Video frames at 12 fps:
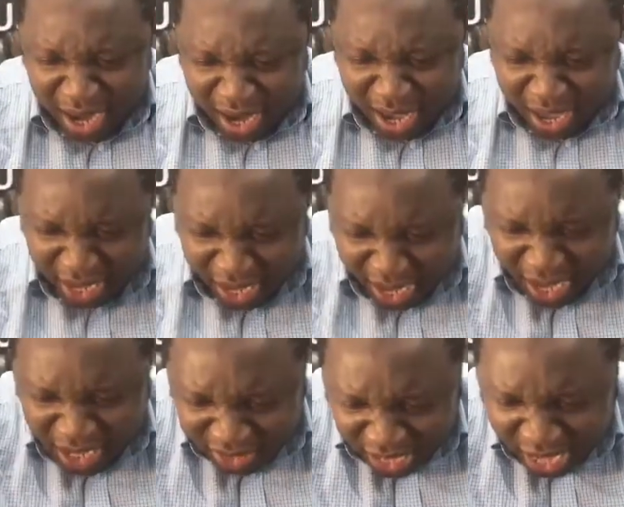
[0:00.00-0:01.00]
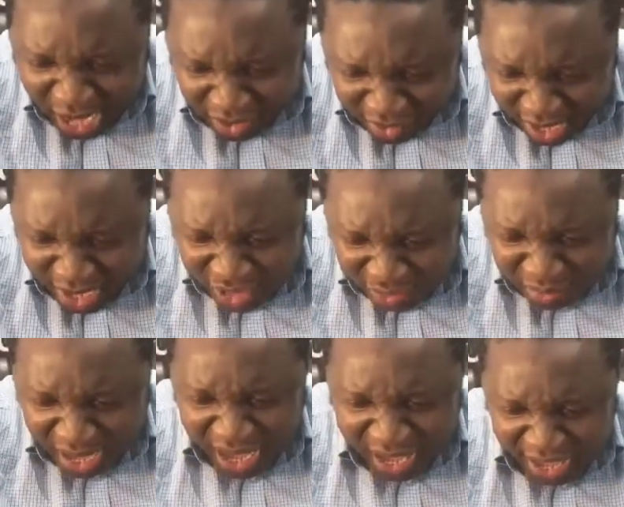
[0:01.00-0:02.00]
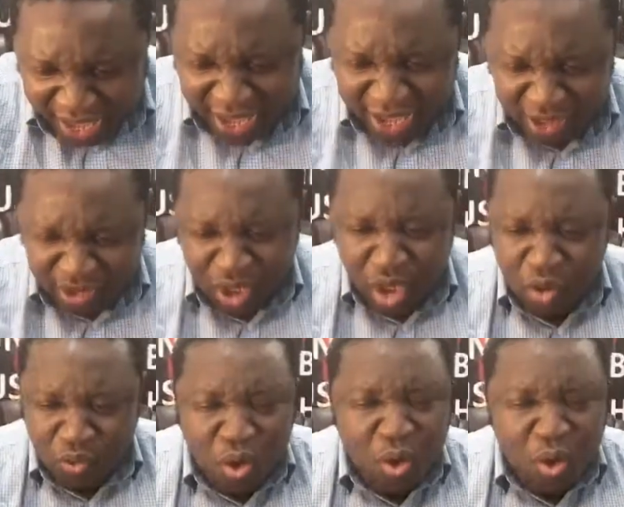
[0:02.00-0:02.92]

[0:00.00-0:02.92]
I raise my hands,